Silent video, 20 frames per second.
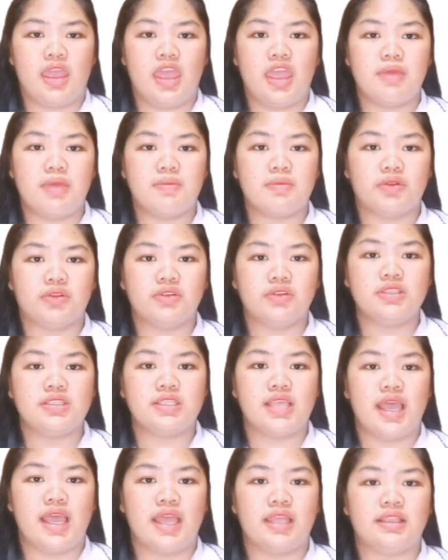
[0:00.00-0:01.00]

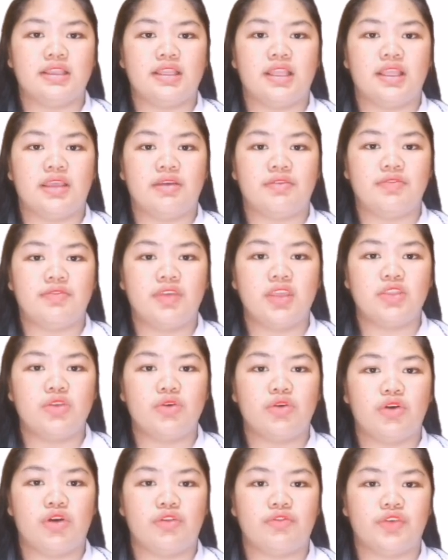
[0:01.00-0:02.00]
emails, and
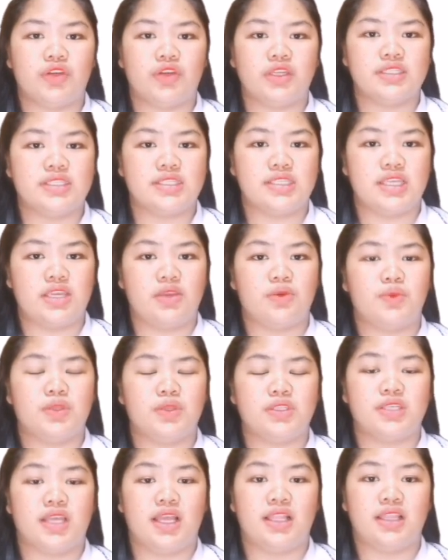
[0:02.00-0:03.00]
video conferencing,
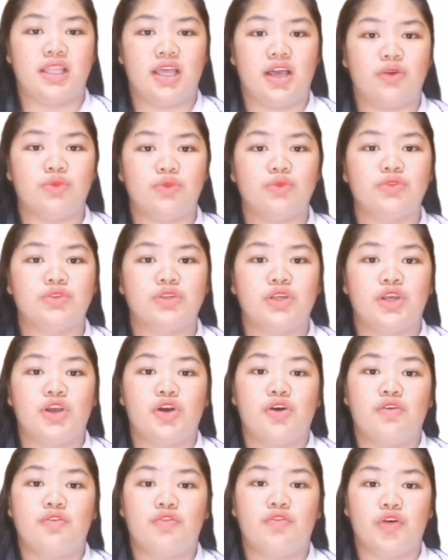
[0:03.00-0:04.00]
which allow
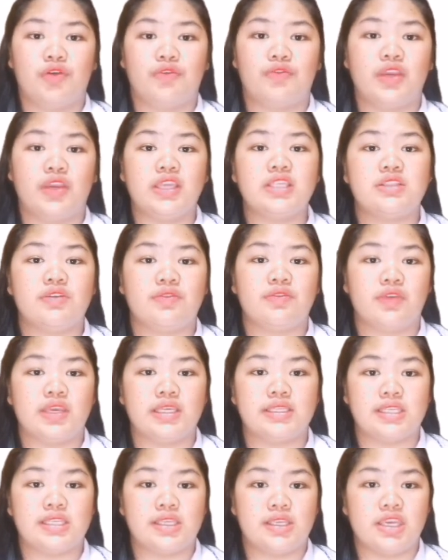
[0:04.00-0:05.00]
for
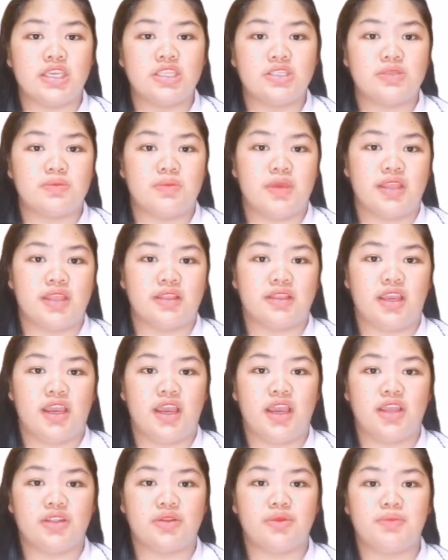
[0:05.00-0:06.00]
face-to-face engagement
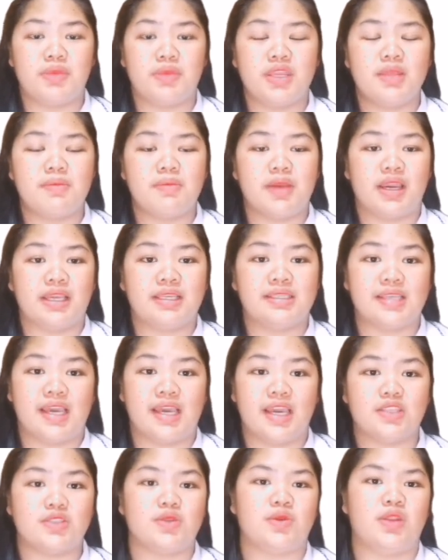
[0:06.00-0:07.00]
and minimize
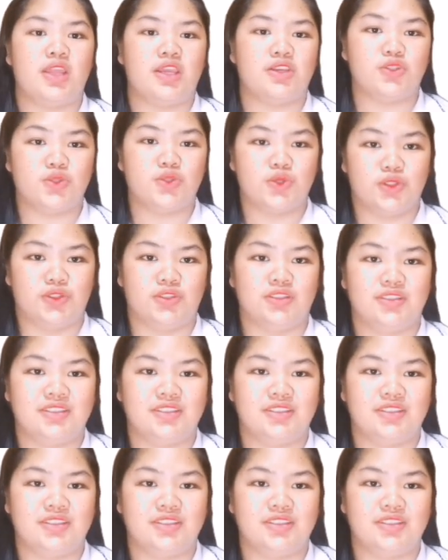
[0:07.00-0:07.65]
isolation.